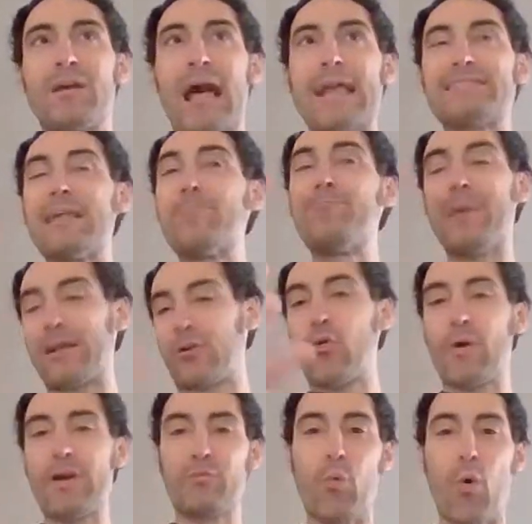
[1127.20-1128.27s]
I said,
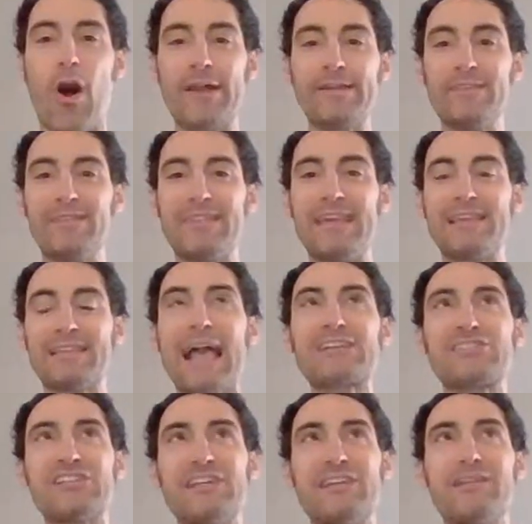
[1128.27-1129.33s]
Bitcoin won the
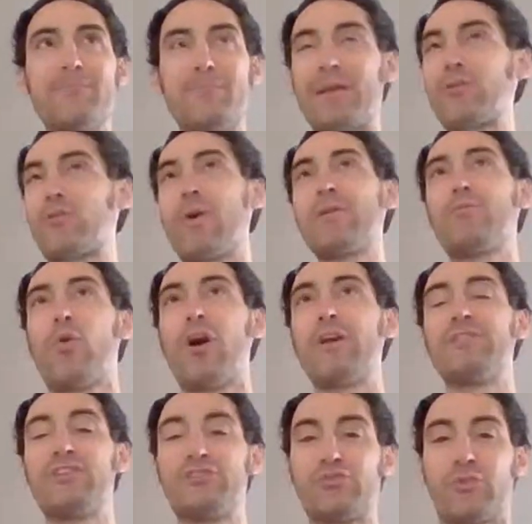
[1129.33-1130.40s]
election. Bitcoin
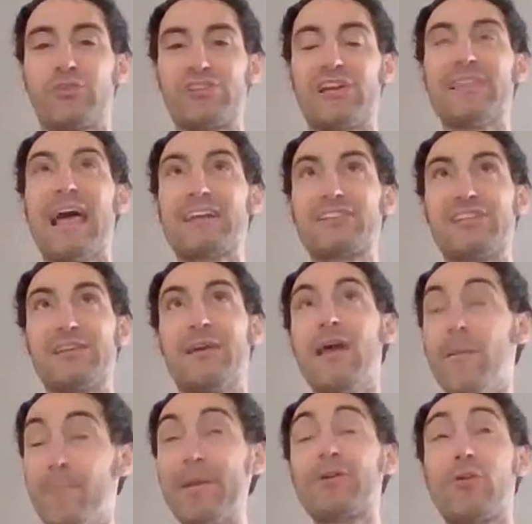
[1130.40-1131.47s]
won the Georgia election.
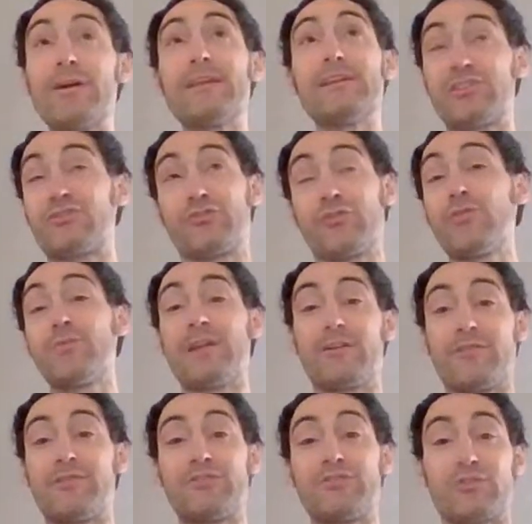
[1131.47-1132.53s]
Bitcoin is the true
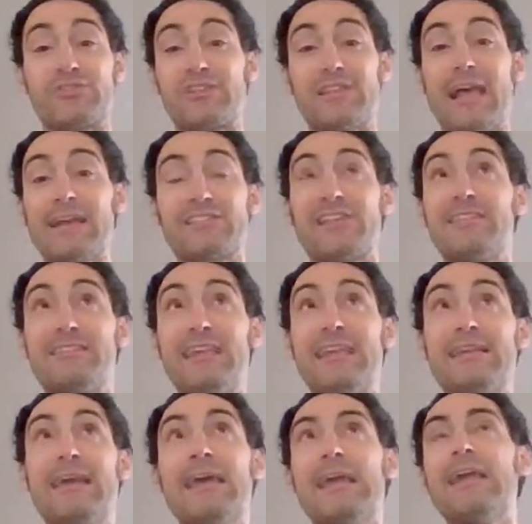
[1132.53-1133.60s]
winner of the Georgia election,
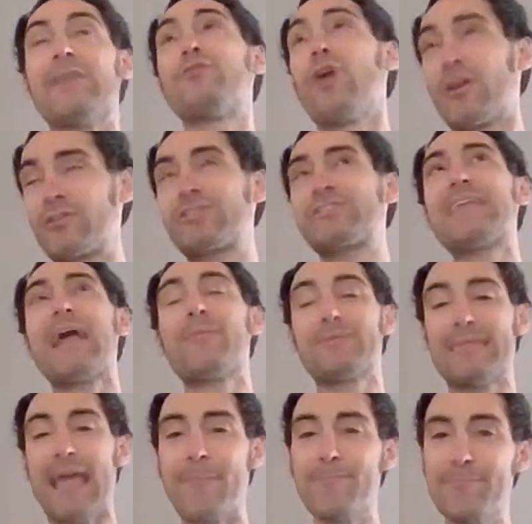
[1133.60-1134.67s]
indeed. If you understand
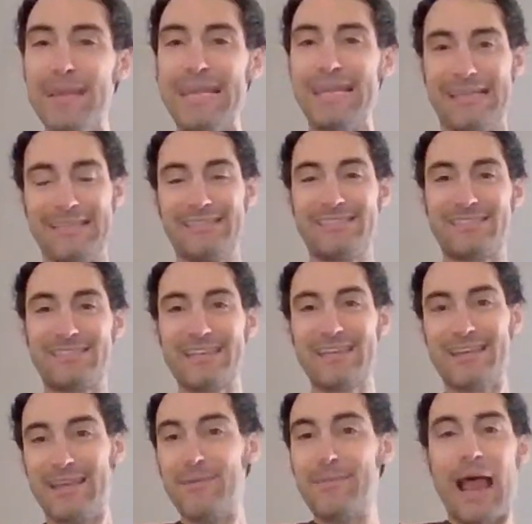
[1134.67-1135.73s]
what that means,
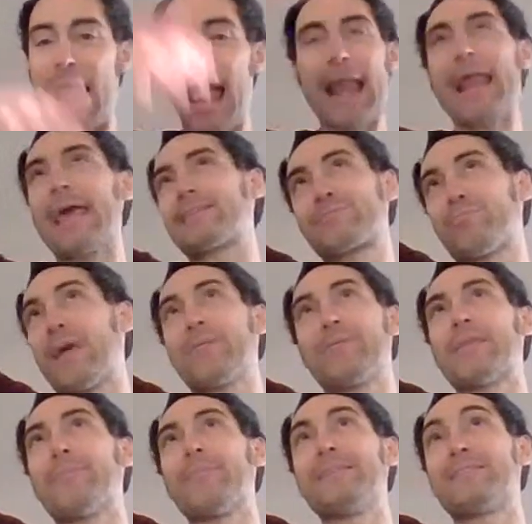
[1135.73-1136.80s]
and I explained what
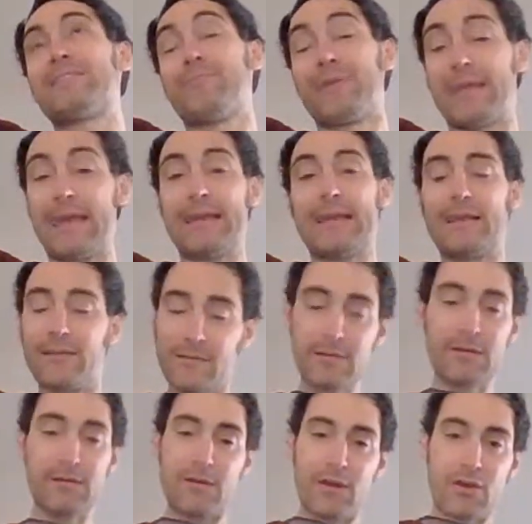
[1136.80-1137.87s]
that means at the beginning,
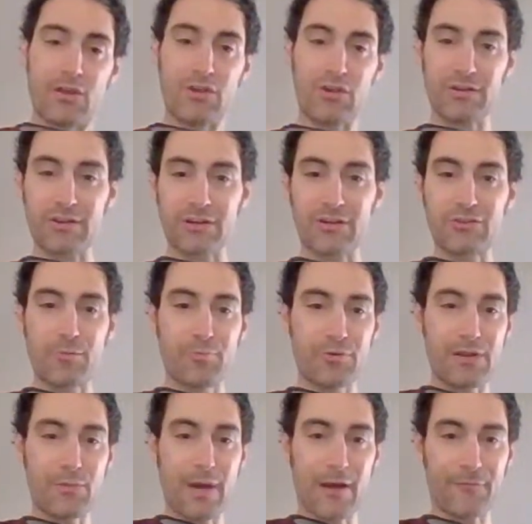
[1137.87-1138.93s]
you're going to do
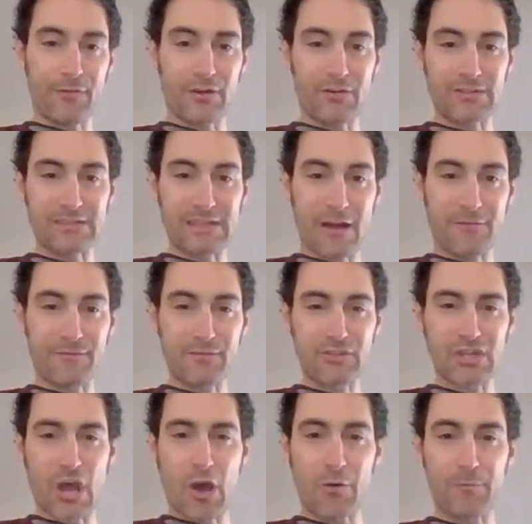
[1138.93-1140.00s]
pretty well for yourself.
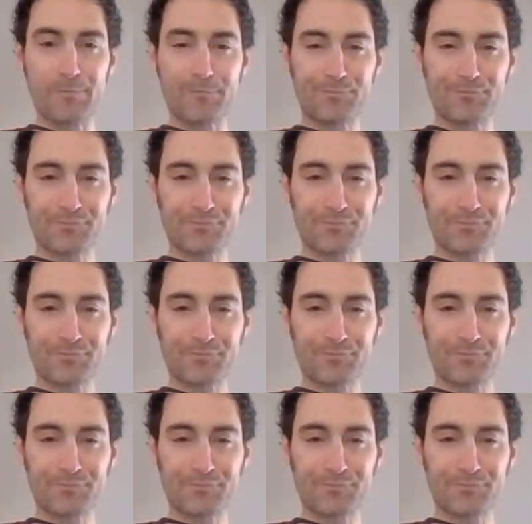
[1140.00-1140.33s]
So